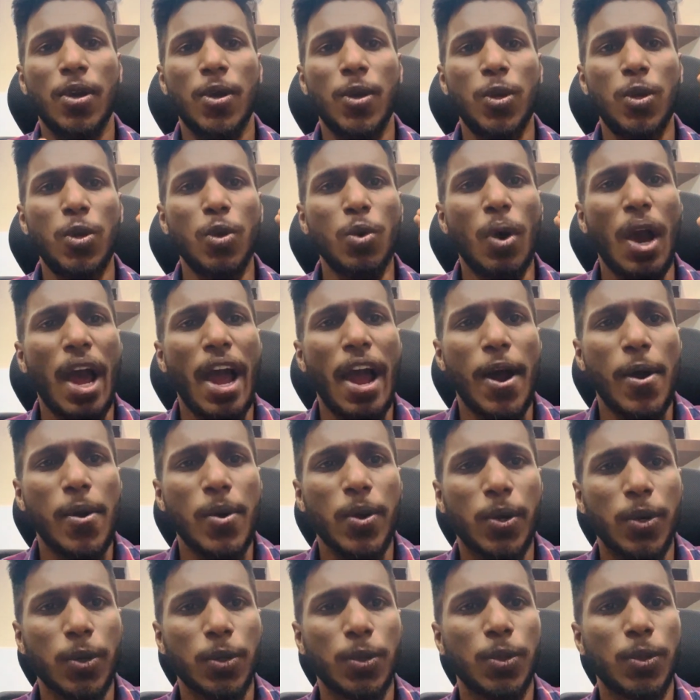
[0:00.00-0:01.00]
you
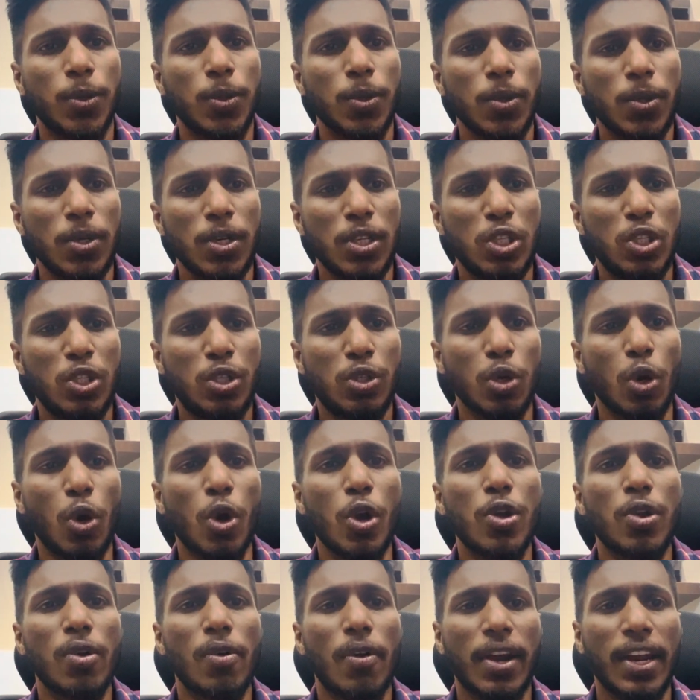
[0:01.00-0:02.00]
have to show
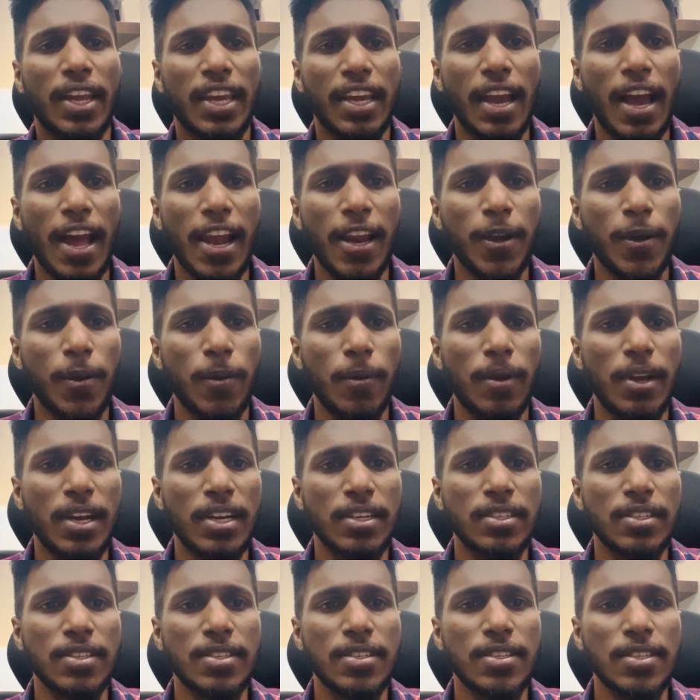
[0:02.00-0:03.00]
your
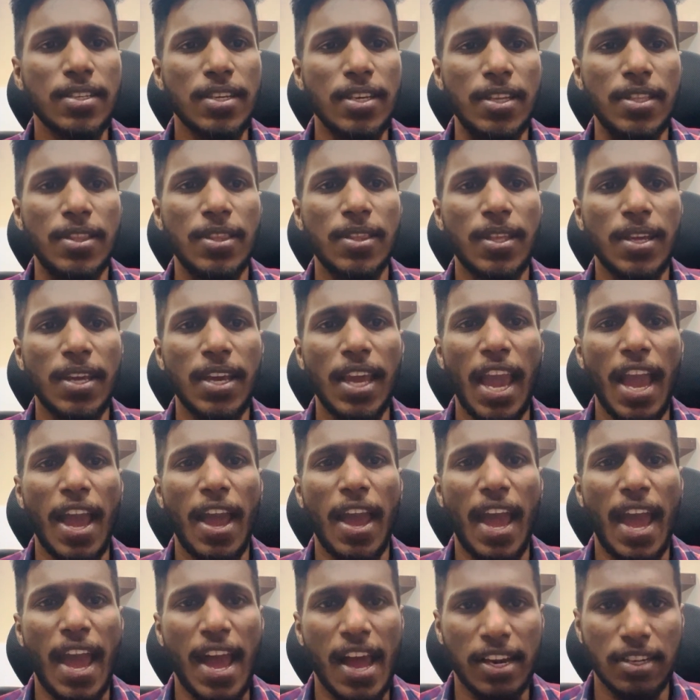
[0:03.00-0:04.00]
calculations in the
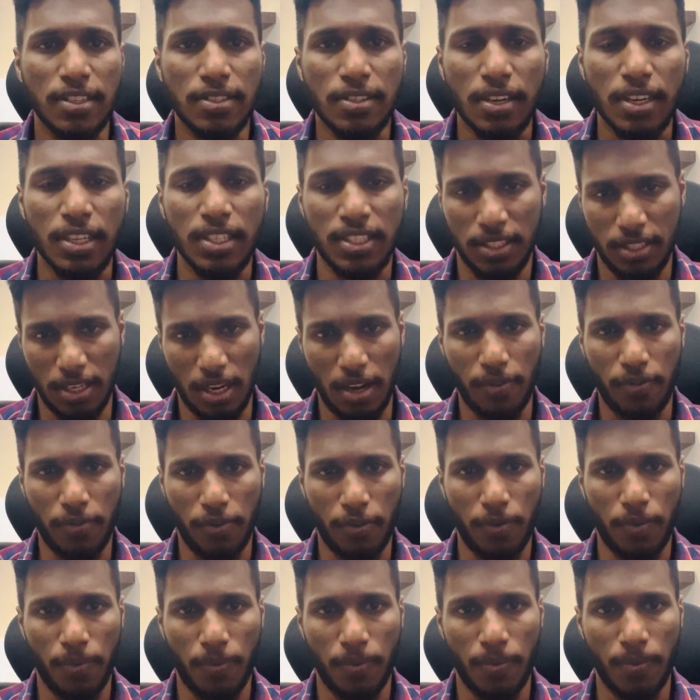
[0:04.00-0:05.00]
answer itself,
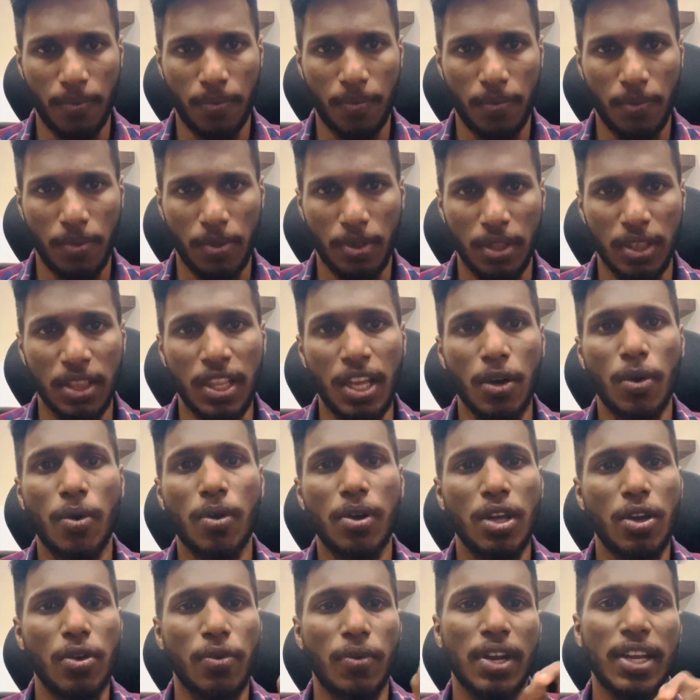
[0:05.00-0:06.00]
then
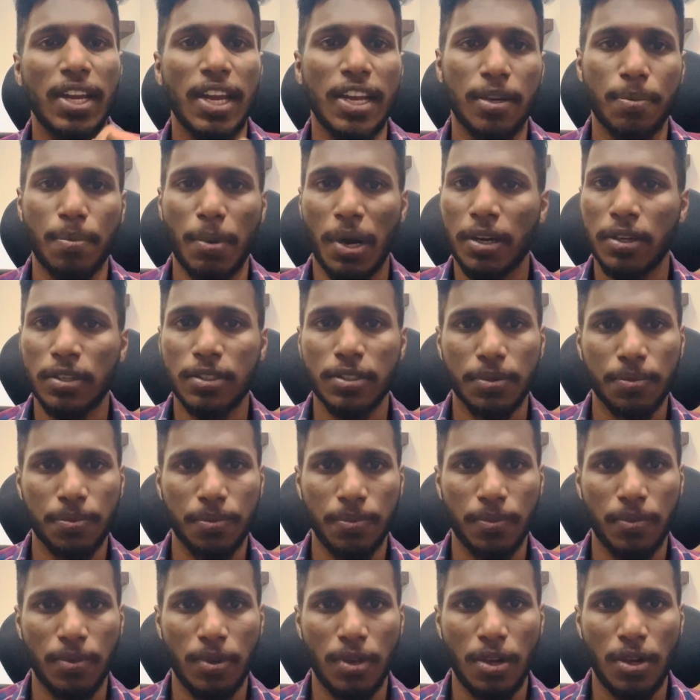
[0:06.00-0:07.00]
only you will get marks.
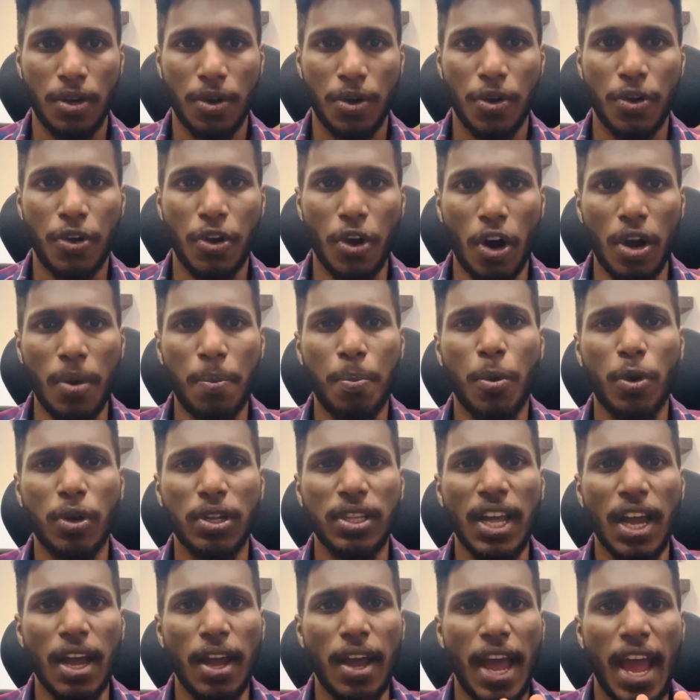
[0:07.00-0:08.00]
Don't put
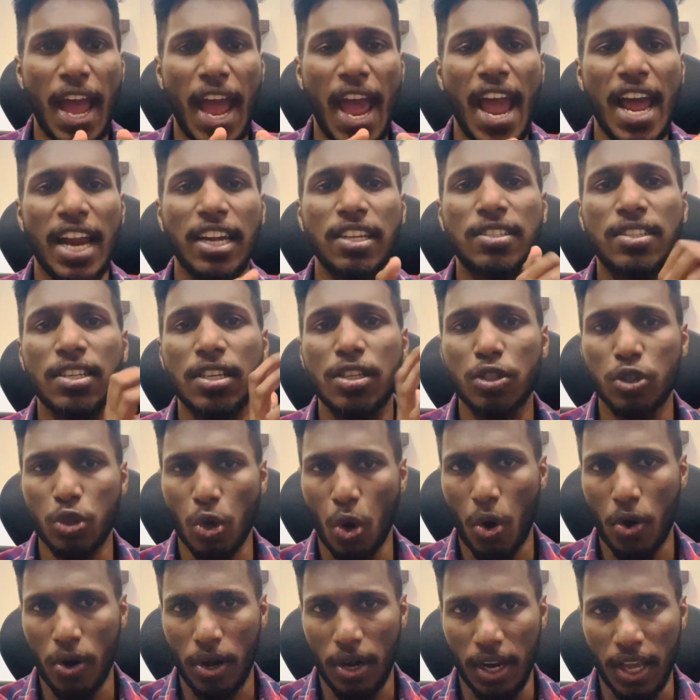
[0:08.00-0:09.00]
the answers
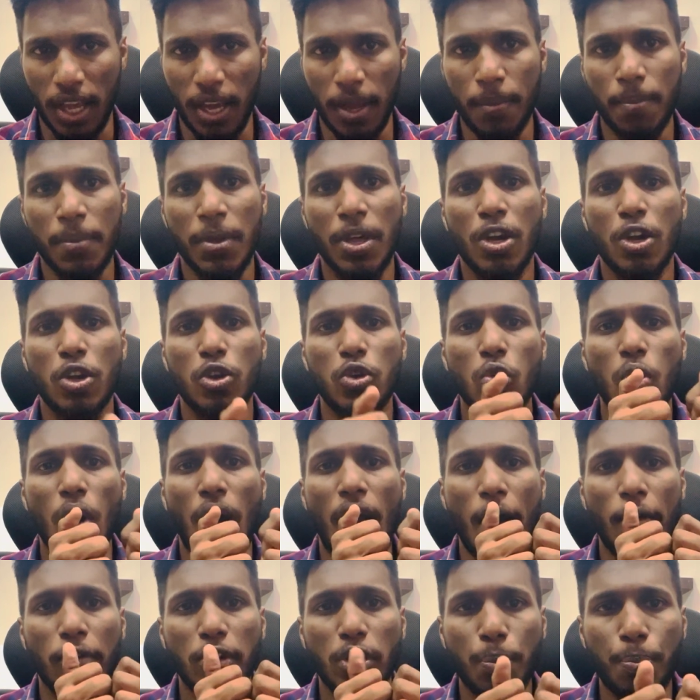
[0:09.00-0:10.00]
only, you
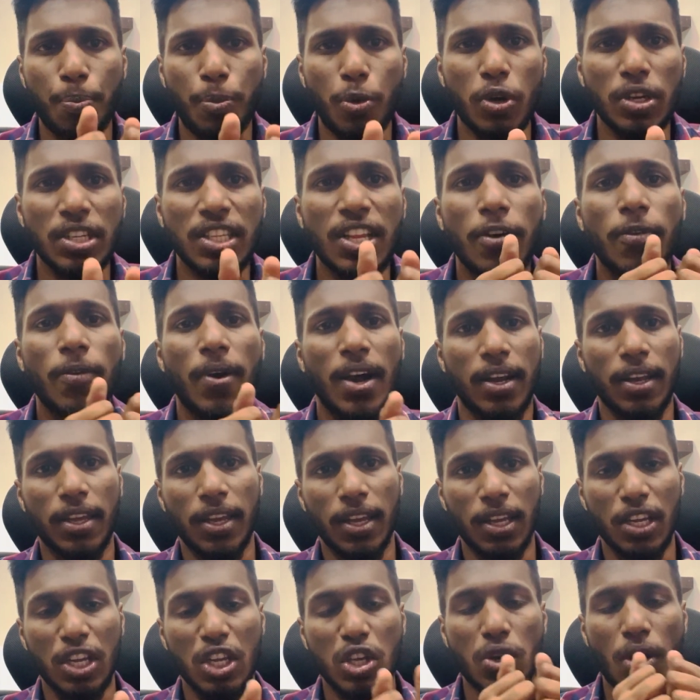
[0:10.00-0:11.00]
have to put
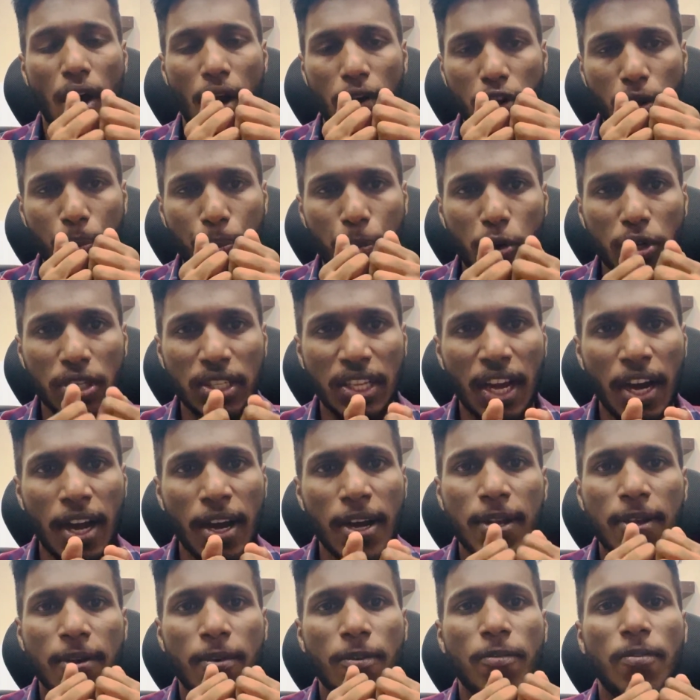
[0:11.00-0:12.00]
the
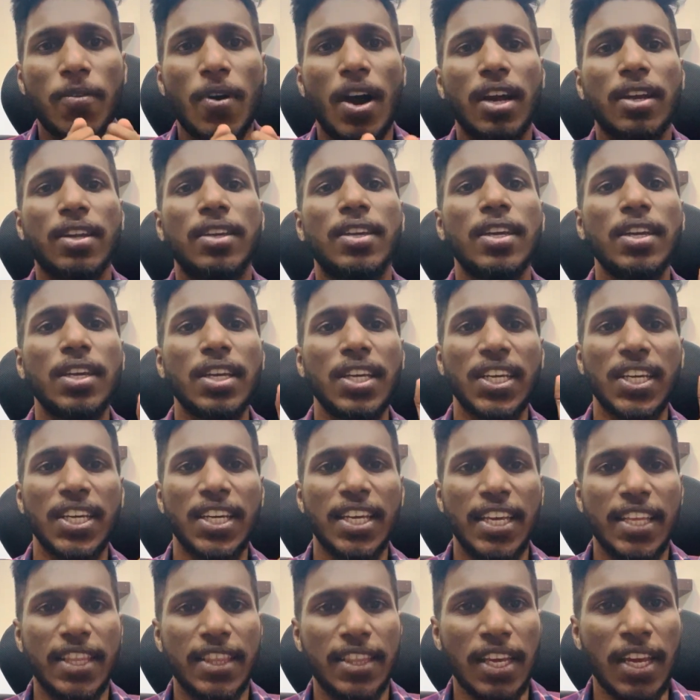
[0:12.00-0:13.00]
working
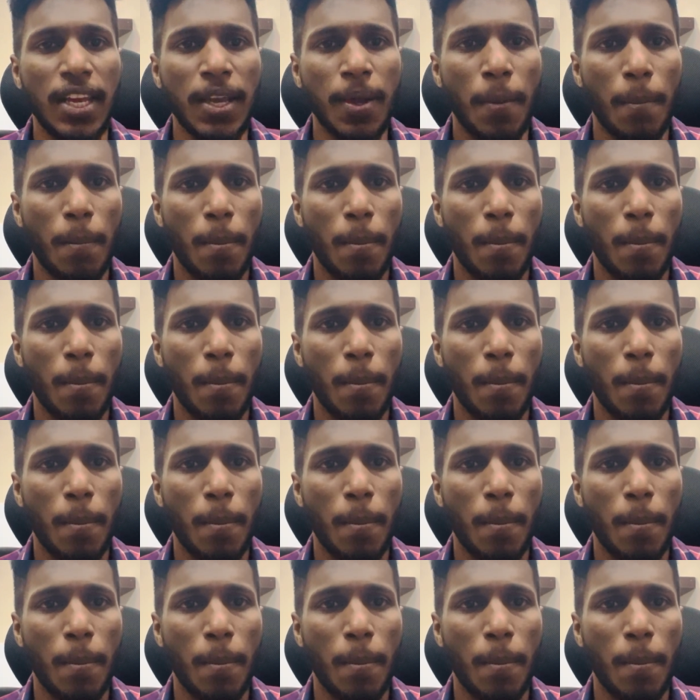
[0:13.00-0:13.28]
in the